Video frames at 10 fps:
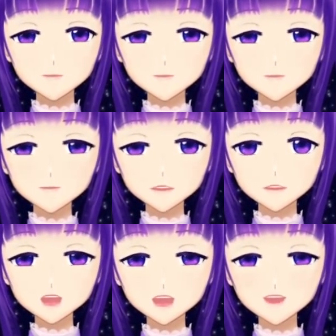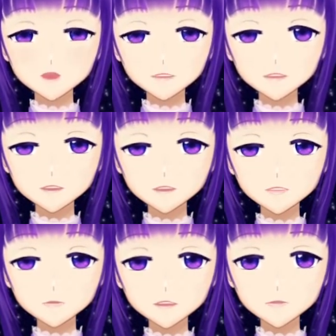Just capture the
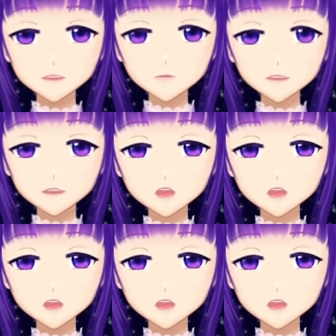vtubestudio window.